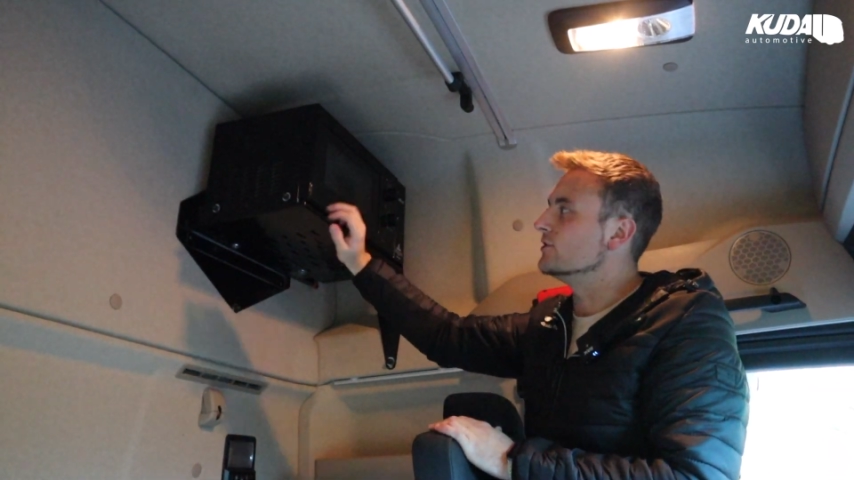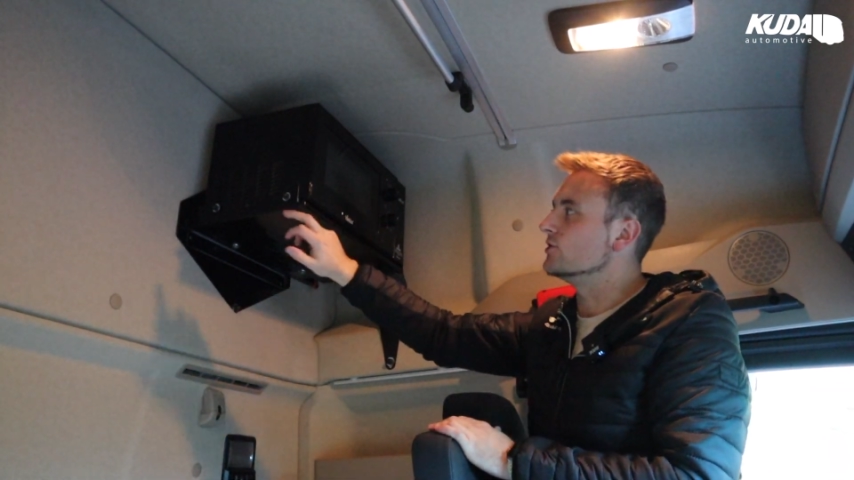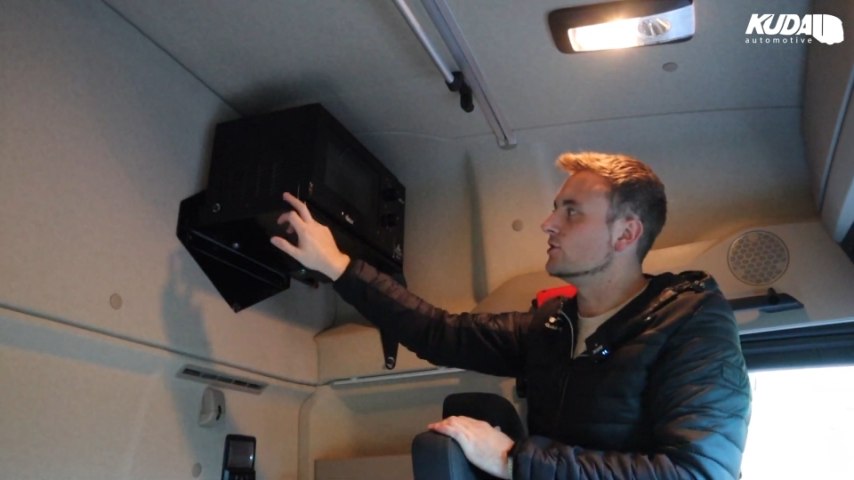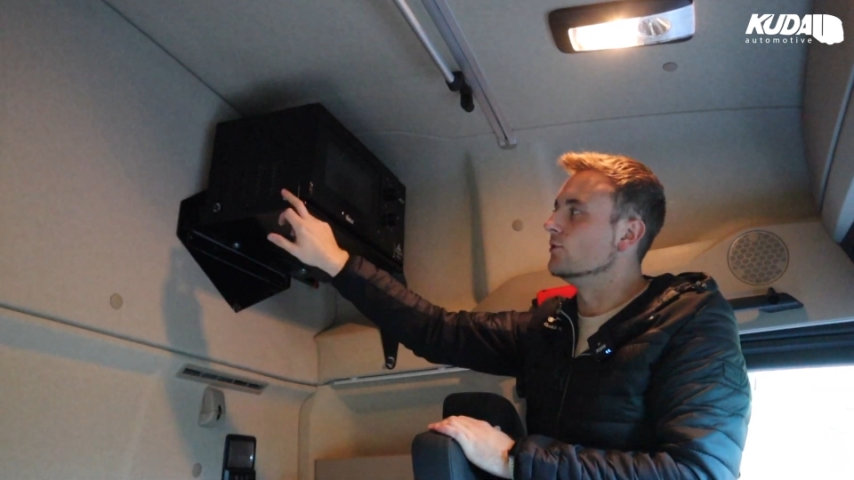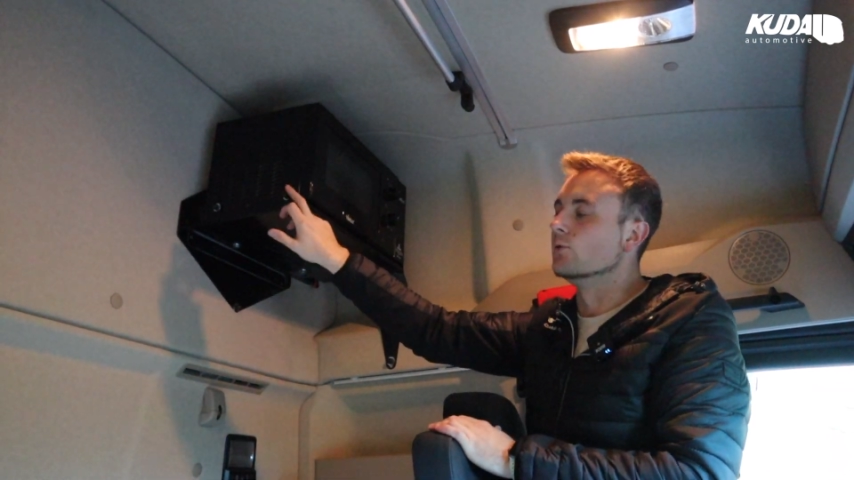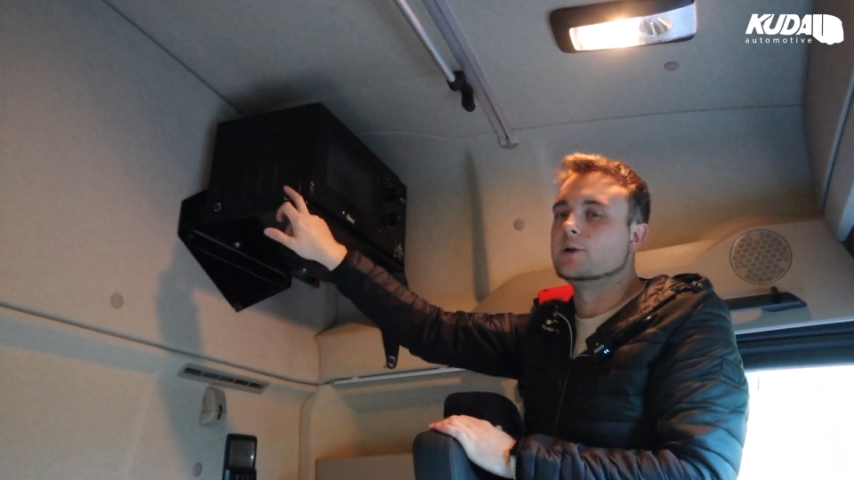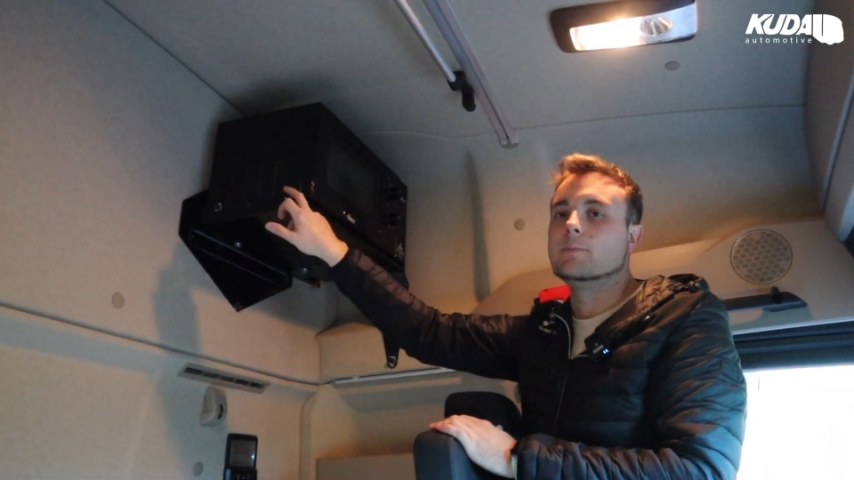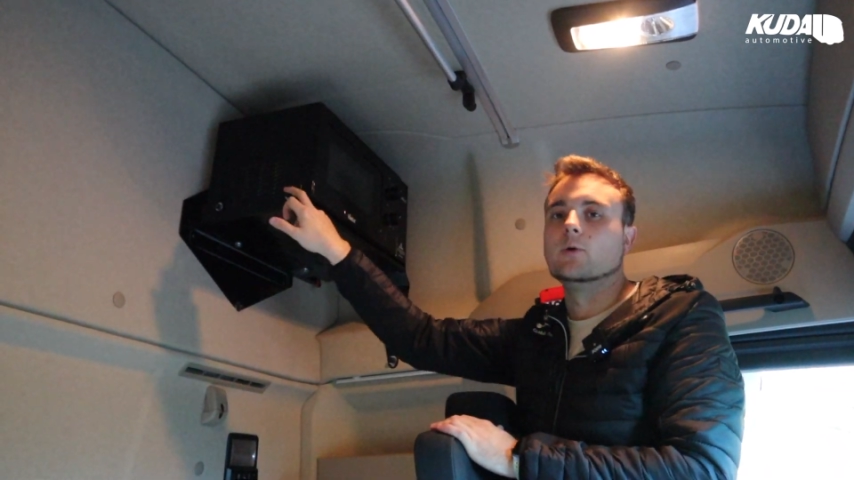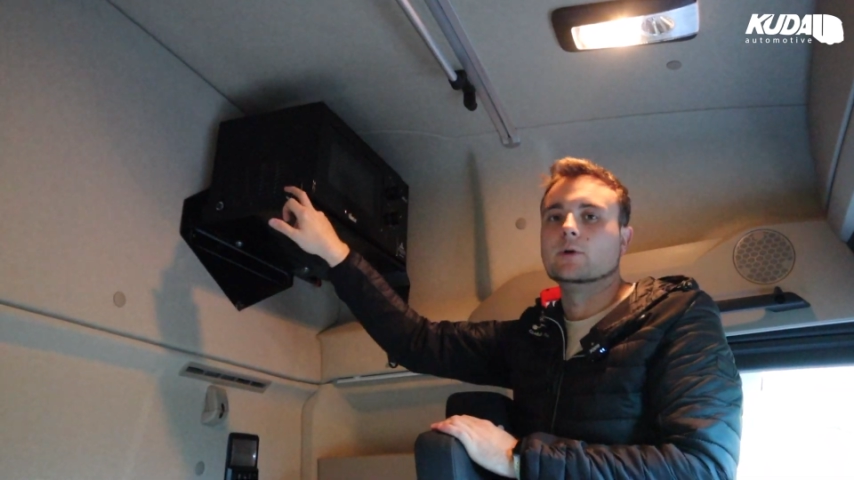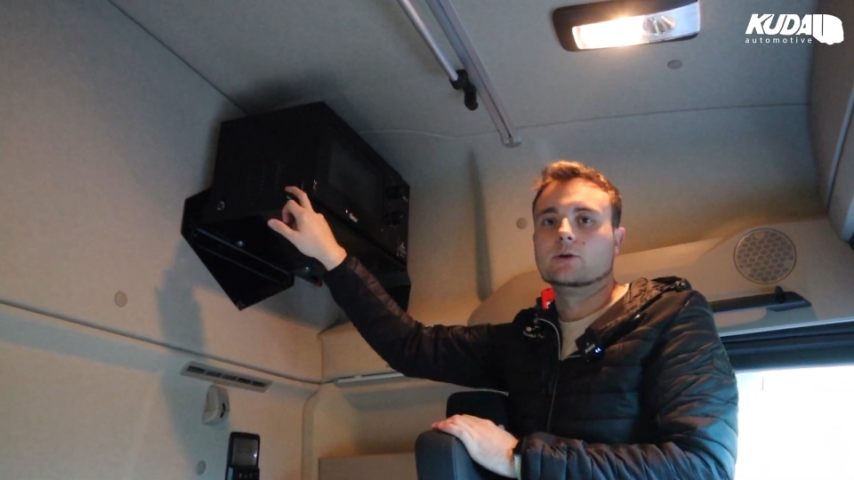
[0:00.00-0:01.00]
It's securely
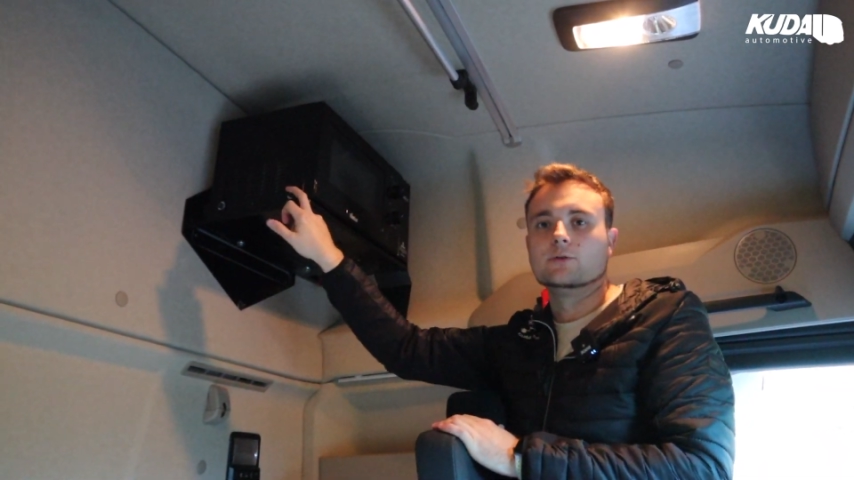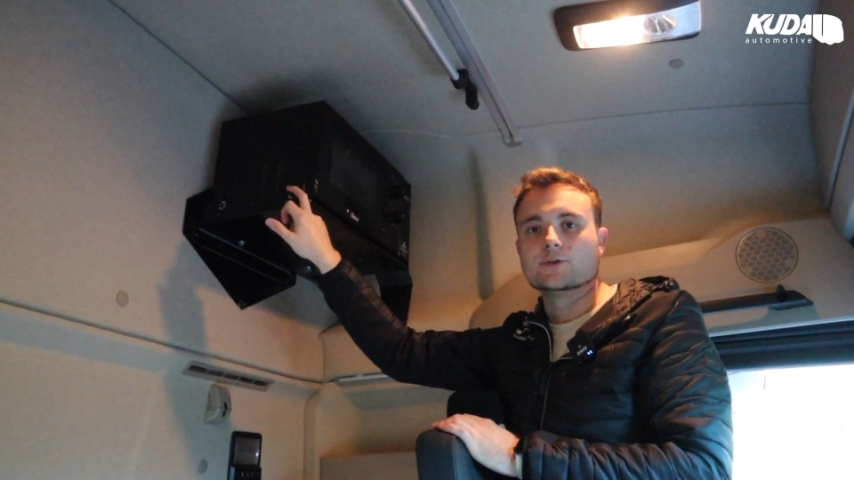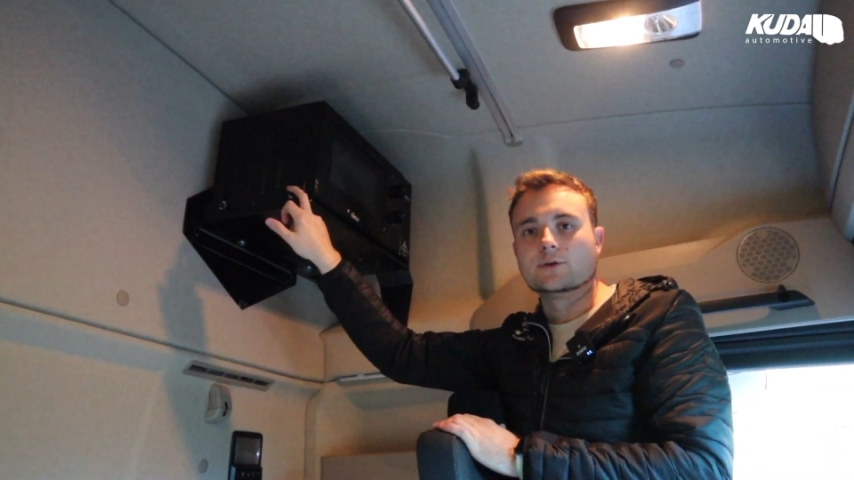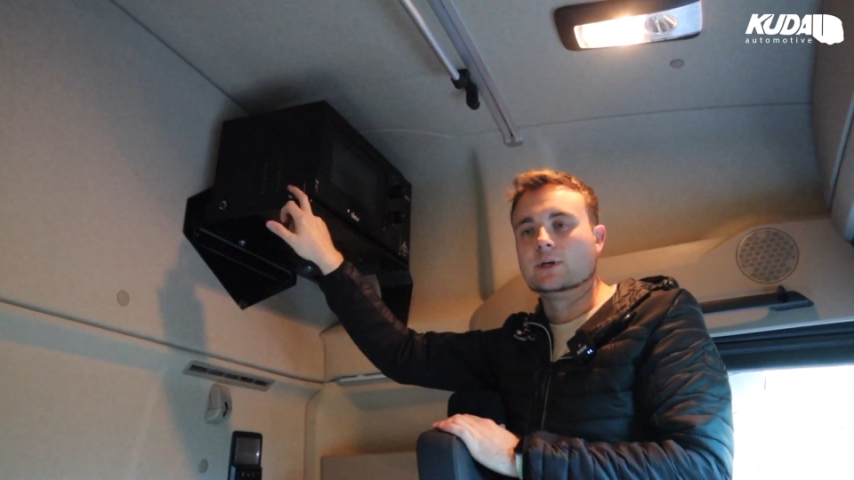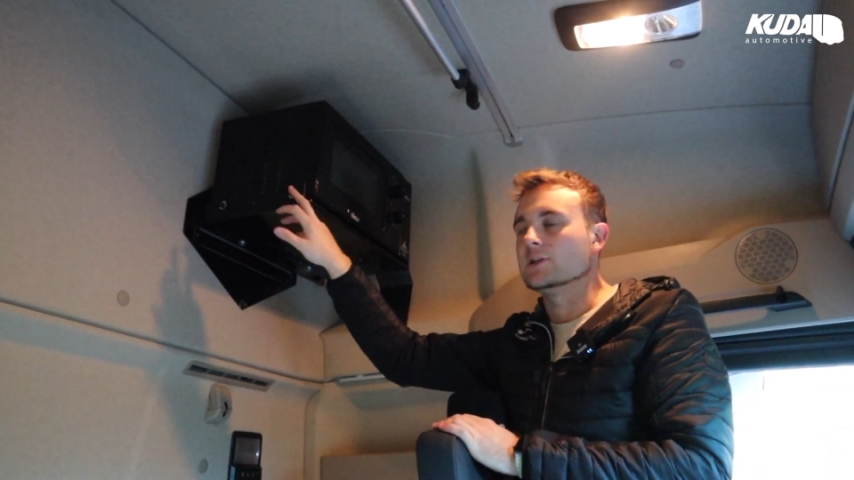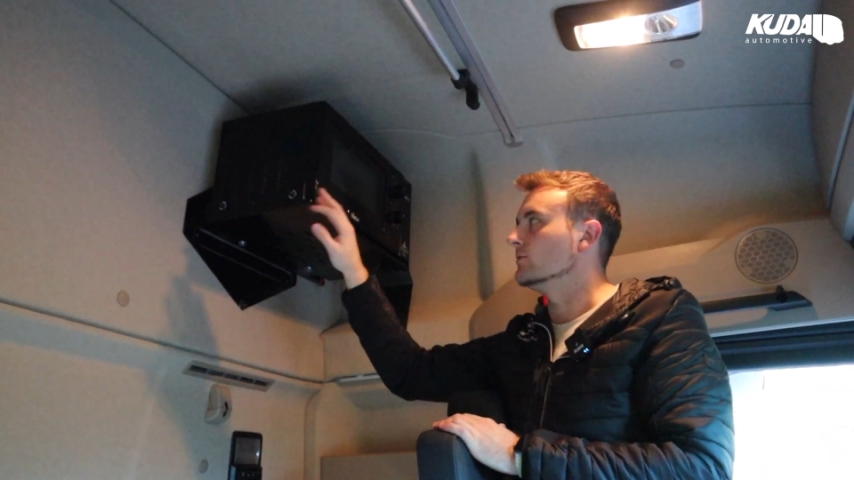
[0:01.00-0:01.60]
bolted onto it,